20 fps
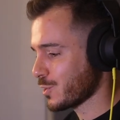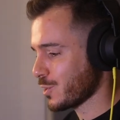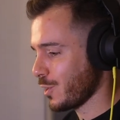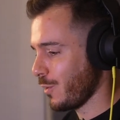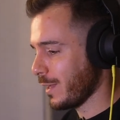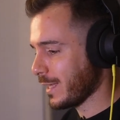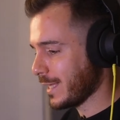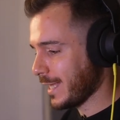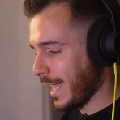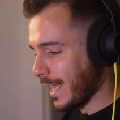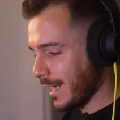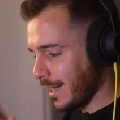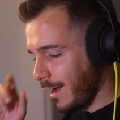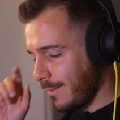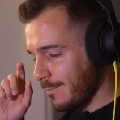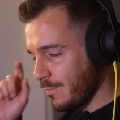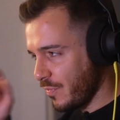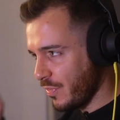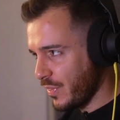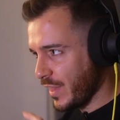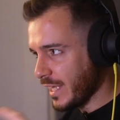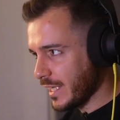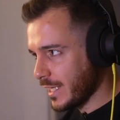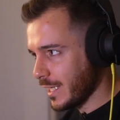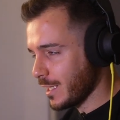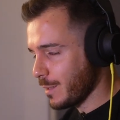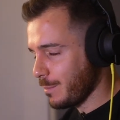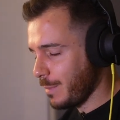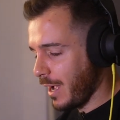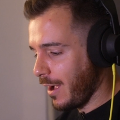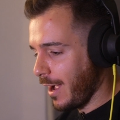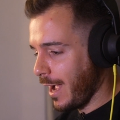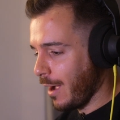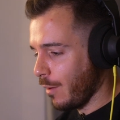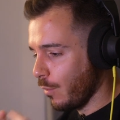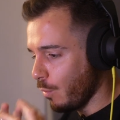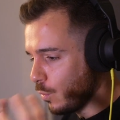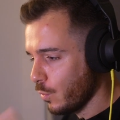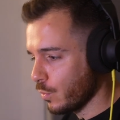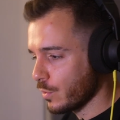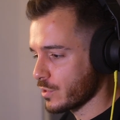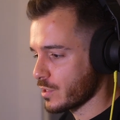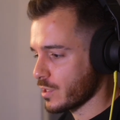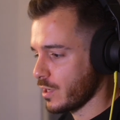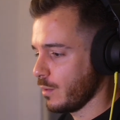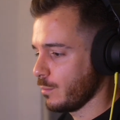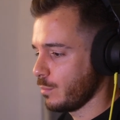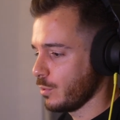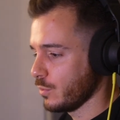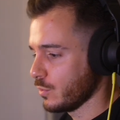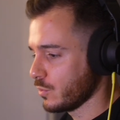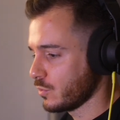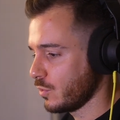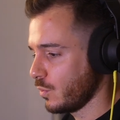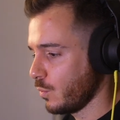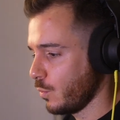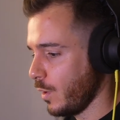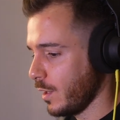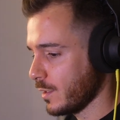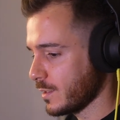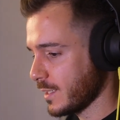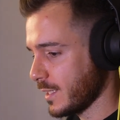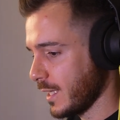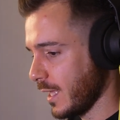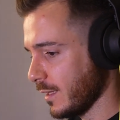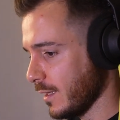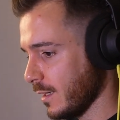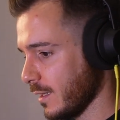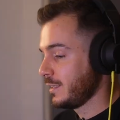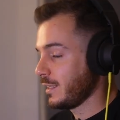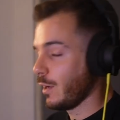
So again, I'm thinking about how all the samples work together.